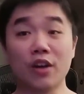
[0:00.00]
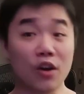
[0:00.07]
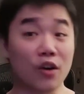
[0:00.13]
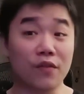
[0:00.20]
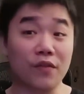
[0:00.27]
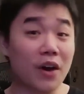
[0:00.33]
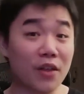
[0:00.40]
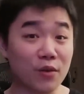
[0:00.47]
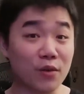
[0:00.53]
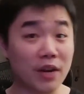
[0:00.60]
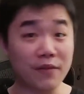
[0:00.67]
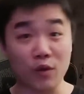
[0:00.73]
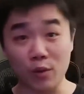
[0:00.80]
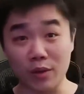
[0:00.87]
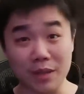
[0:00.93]
Her father
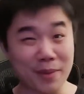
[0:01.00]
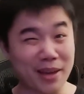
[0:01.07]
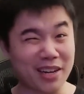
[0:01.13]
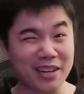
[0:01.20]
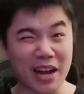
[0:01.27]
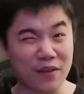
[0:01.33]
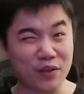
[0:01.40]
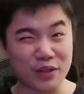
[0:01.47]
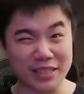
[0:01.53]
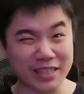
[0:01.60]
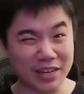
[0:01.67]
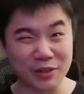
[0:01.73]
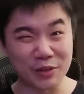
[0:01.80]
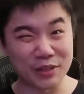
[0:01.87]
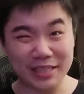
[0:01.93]
never really made an effort to
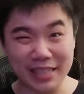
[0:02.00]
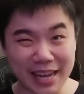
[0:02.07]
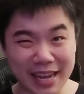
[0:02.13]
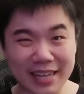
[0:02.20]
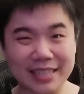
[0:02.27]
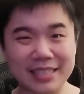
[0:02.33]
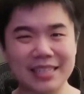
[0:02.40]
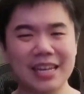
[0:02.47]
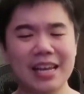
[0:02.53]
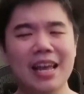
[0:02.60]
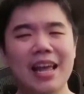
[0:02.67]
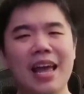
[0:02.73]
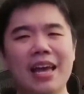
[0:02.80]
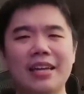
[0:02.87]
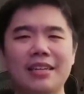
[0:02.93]
understand,
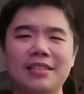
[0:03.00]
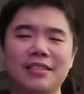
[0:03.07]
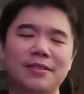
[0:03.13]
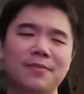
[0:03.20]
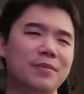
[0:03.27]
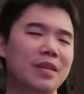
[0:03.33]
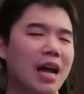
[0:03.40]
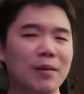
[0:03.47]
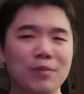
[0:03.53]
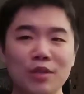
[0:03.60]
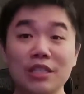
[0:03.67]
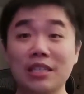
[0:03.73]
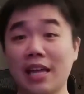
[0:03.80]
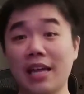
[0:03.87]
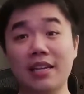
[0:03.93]
and I'm just
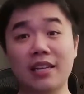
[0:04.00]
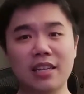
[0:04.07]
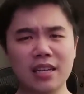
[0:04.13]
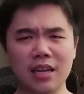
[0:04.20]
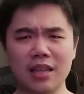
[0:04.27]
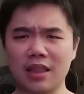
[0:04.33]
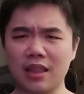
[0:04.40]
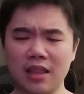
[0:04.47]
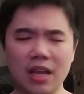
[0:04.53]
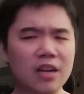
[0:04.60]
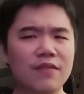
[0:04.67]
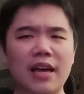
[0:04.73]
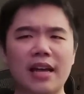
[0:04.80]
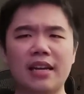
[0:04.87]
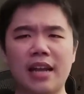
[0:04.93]
glad none of
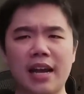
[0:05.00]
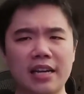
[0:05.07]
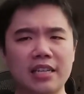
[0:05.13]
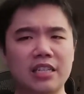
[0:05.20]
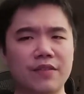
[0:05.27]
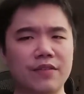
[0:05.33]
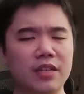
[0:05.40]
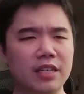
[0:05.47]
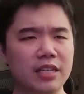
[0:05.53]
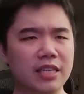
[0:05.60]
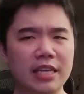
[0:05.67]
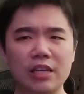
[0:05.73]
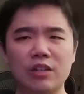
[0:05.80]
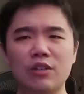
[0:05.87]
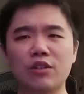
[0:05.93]
that negativity
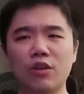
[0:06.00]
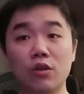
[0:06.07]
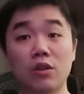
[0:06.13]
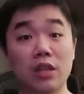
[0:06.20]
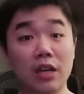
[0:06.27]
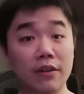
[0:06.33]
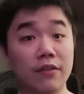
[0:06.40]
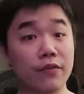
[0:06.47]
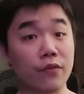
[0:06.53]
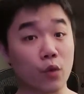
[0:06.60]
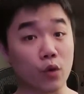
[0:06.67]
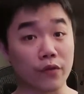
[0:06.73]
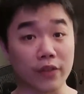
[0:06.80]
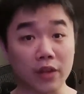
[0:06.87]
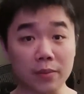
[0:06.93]
killed her love
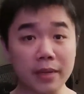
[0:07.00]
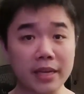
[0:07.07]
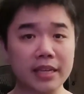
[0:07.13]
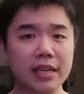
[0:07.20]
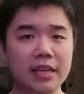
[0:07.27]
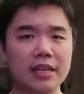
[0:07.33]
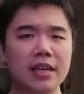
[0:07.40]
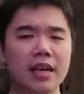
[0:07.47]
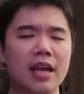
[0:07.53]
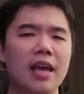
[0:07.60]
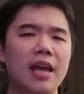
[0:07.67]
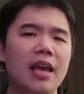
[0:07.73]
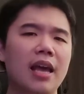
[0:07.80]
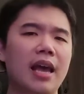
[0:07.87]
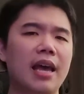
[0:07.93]
for filmmaking.
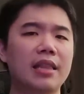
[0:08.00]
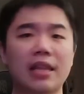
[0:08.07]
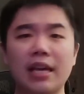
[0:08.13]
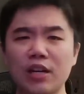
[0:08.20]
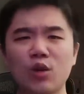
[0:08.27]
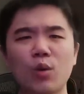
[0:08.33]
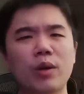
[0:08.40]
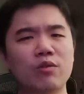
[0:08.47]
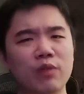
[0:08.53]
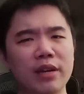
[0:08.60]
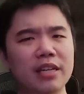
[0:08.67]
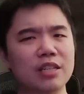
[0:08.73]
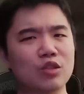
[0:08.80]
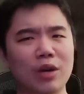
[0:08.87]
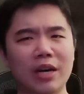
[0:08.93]
And later, when
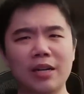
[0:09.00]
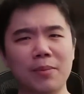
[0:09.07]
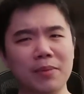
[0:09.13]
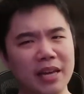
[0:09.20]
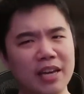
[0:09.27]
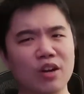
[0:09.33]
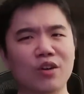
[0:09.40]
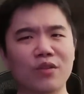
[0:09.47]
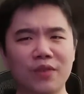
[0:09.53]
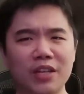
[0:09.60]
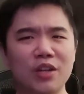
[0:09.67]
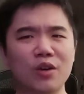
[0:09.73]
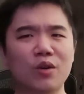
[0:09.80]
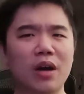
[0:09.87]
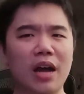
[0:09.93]
Rick is trying to play her
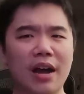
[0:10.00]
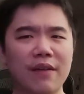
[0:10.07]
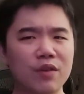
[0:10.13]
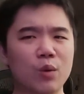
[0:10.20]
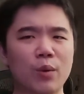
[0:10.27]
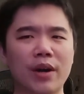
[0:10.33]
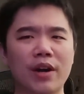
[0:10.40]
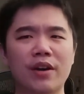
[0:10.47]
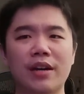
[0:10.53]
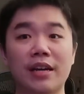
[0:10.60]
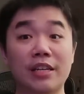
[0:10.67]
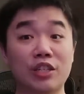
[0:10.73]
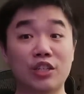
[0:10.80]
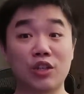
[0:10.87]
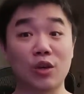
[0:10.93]
video everywhere,
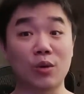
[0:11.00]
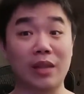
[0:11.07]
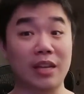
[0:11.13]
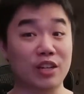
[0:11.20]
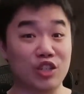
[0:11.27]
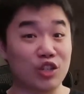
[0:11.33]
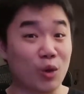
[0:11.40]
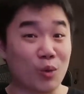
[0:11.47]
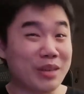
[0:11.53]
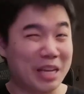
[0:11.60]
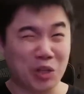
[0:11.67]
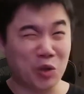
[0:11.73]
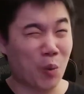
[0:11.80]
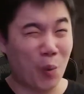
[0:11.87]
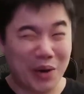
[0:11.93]
it showed that she only had
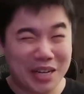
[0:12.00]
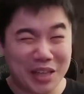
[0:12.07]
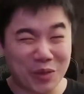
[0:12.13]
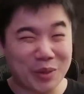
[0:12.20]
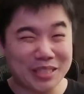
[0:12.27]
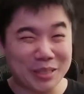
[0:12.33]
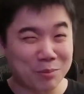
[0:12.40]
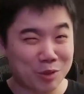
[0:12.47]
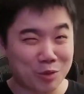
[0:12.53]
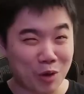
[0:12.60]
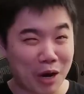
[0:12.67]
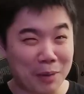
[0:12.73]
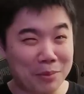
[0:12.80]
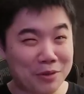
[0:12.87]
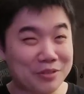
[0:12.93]
23
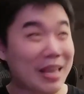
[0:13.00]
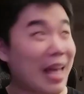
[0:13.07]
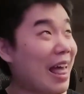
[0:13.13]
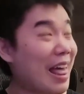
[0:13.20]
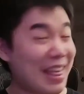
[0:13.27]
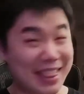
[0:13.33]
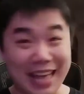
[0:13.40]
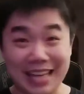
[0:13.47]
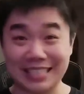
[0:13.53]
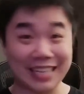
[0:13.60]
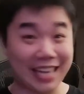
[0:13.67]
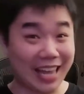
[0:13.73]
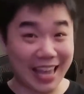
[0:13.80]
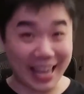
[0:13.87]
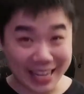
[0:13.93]
subscribers. That's
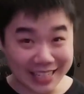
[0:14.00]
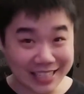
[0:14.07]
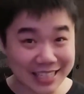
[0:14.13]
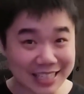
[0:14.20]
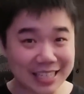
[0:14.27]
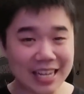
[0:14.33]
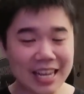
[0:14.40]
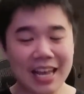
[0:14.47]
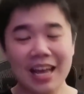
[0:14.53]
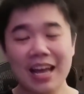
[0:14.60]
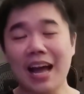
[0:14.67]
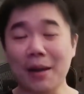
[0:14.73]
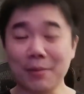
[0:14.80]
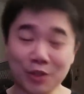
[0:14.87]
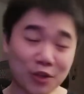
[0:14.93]
it?
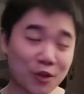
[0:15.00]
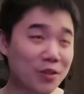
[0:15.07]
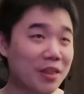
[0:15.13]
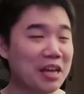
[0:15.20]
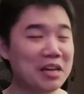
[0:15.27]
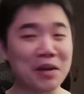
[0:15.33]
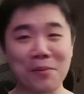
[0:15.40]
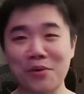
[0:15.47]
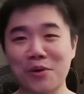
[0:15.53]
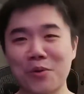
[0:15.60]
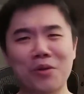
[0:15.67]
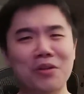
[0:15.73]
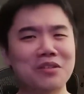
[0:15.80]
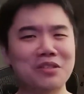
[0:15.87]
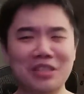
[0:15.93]
I'm sure that number
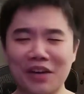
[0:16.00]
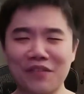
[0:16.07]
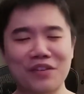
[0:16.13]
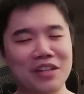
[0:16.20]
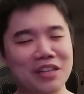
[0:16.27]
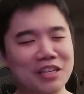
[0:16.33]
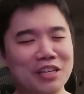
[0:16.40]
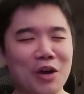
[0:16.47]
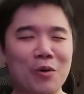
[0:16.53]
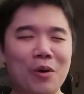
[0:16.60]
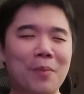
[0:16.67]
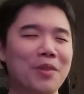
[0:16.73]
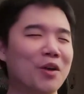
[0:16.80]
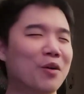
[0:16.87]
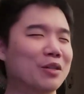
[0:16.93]
will definitely go
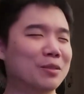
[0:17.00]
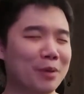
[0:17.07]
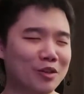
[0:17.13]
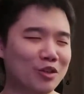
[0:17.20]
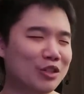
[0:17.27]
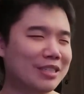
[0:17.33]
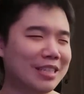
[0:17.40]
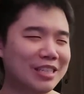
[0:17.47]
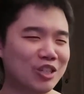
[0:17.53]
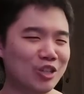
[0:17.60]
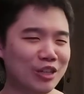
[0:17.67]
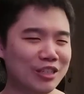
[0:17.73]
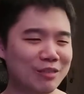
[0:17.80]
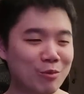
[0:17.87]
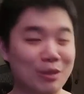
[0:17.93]
up though, especially since
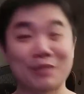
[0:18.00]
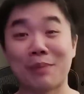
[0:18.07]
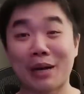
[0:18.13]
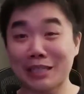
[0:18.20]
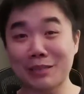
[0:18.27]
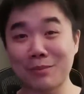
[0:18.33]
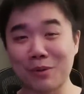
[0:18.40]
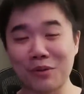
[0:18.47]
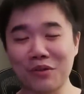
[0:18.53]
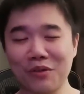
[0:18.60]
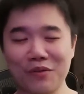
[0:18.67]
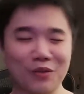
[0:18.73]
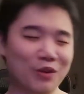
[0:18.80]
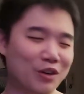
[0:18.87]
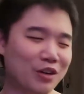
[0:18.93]
she's responsible
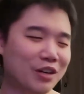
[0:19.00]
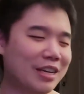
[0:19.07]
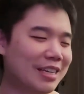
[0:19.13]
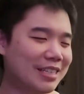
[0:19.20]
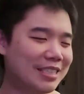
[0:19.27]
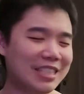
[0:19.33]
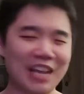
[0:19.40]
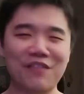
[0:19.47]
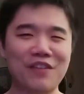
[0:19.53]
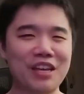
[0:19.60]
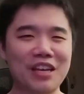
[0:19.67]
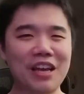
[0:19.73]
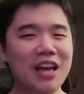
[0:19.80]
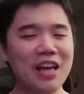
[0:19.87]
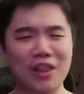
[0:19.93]
for
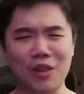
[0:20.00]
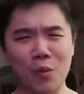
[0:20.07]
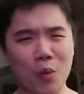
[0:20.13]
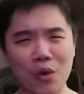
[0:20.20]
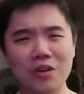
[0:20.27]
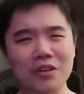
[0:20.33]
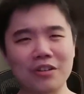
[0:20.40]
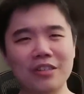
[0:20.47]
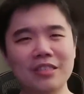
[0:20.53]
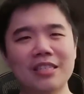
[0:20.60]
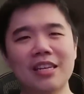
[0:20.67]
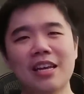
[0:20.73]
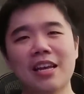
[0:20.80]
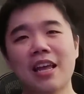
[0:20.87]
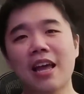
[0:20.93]
saving the world.
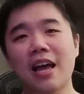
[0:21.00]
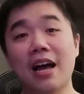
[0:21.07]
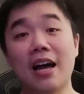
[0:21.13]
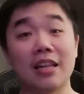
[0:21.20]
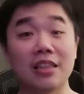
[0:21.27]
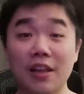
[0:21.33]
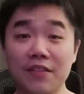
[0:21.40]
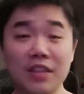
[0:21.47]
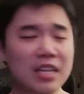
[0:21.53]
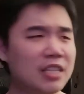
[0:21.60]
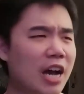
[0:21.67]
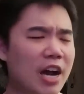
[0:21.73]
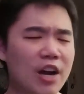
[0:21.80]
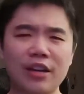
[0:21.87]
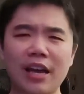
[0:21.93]
Uh, love the
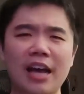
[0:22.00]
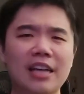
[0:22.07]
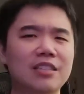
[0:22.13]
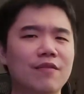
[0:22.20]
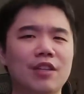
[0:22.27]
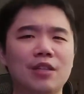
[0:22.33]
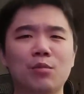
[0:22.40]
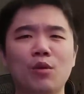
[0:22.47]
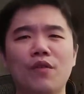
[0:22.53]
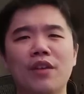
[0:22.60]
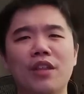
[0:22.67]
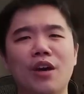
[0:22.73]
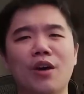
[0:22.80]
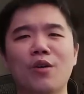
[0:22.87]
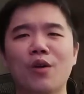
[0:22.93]
entire cast of this movie
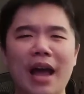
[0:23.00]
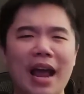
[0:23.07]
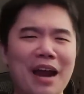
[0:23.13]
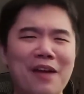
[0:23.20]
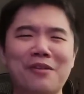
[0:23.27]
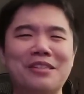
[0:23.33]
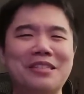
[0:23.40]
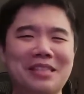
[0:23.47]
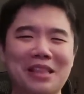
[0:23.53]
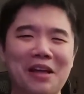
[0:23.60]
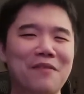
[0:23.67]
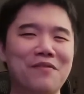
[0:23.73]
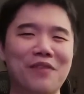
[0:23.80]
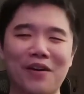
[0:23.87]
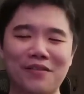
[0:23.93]
though. Aaron's
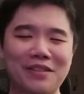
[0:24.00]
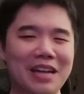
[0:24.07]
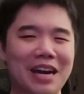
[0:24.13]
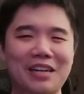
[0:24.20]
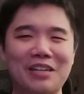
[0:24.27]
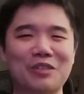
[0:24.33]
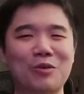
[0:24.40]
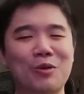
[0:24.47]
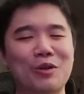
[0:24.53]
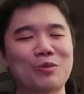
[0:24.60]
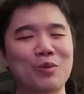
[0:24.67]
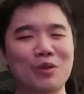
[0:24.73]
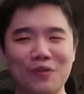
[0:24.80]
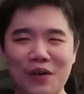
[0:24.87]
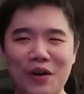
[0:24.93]
love of dinosaurs
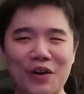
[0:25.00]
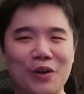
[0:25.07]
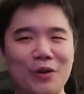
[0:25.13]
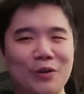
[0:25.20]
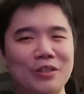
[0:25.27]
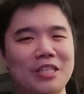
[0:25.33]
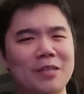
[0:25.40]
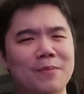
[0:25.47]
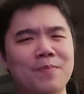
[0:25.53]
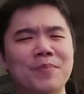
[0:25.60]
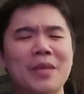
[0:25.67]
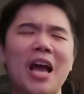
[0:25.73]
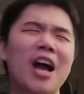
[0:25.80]
was very wholesome.